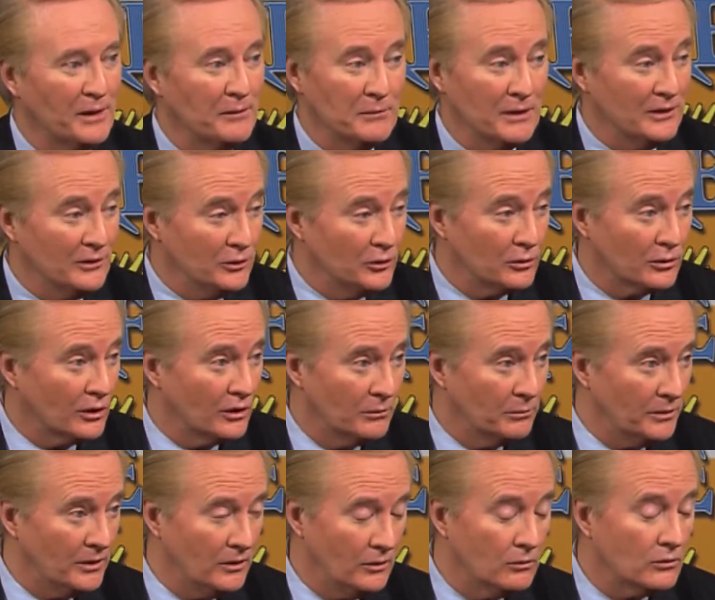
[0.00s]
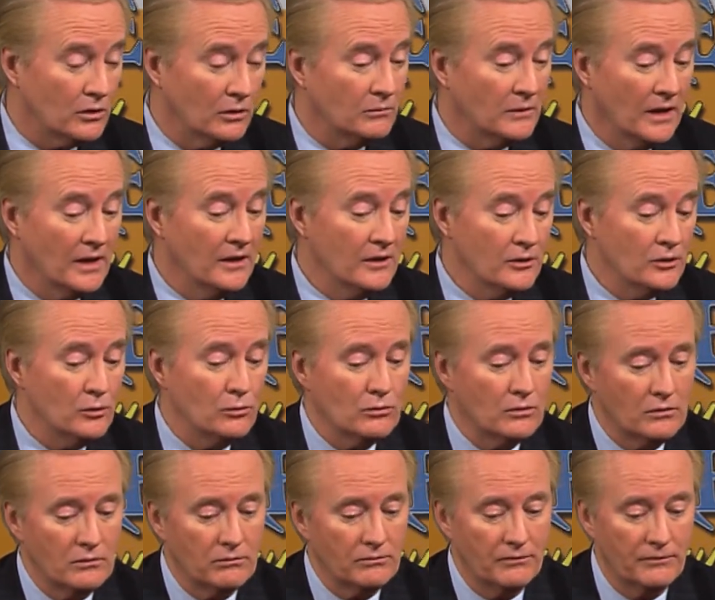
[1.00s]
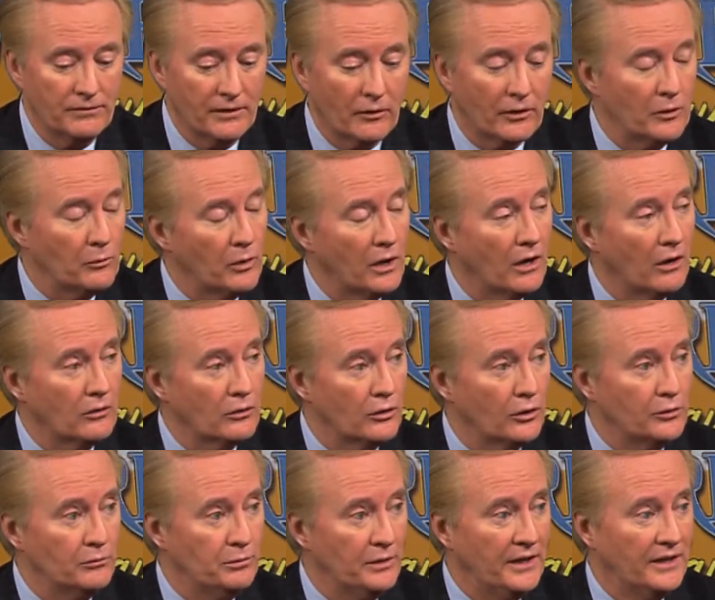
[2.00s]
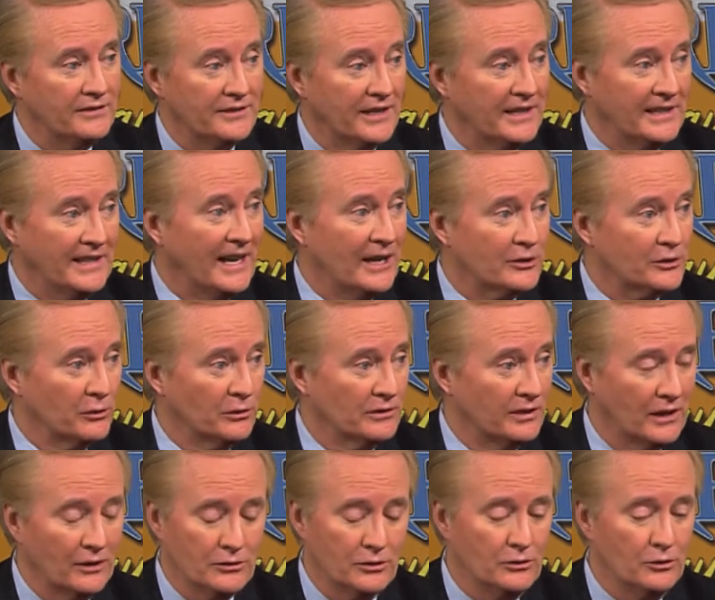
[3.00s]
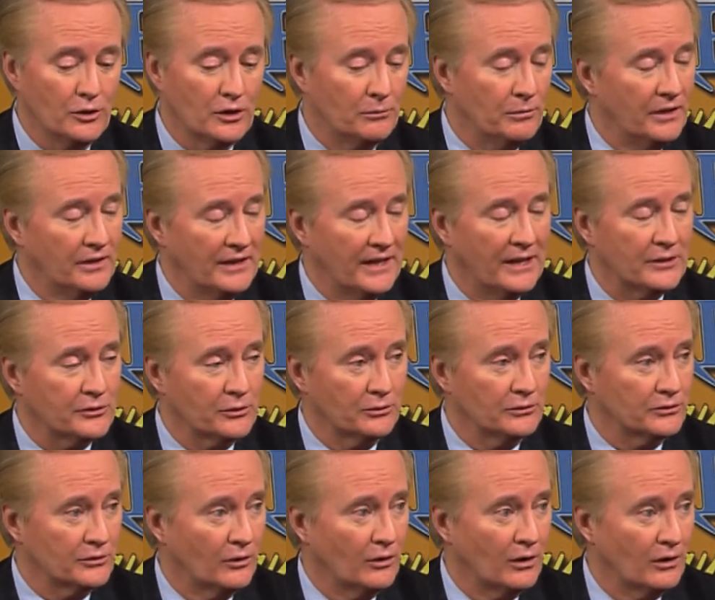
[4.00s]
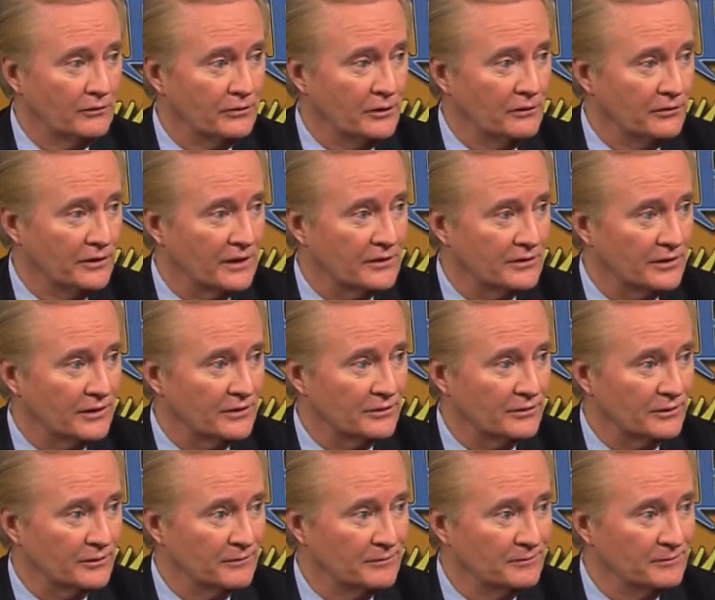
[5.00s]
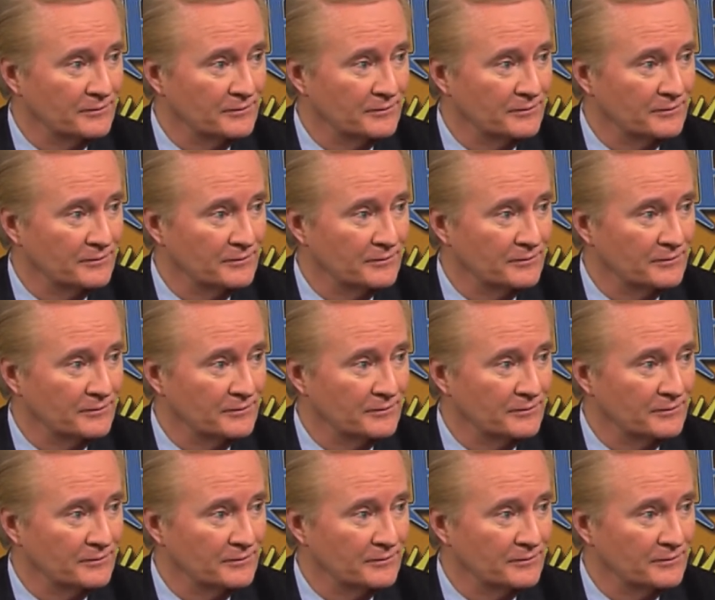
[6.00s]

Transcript: I mean, you're going to be, you very well could be, it's getting national attention, you could be a national star if you fix this.